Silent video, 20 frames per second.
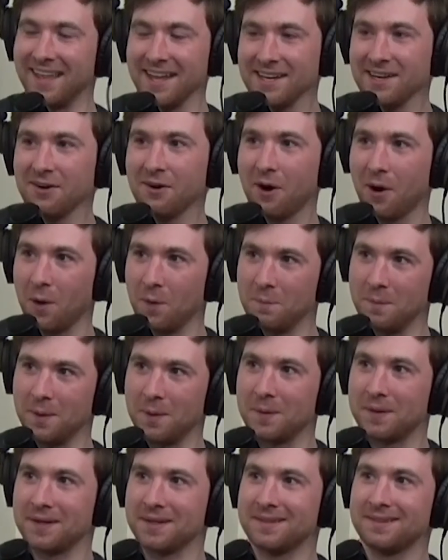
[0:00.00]
they know
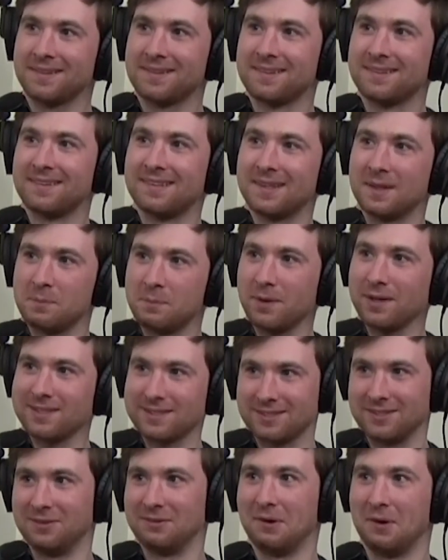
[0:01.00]
Hoboken. The Brits know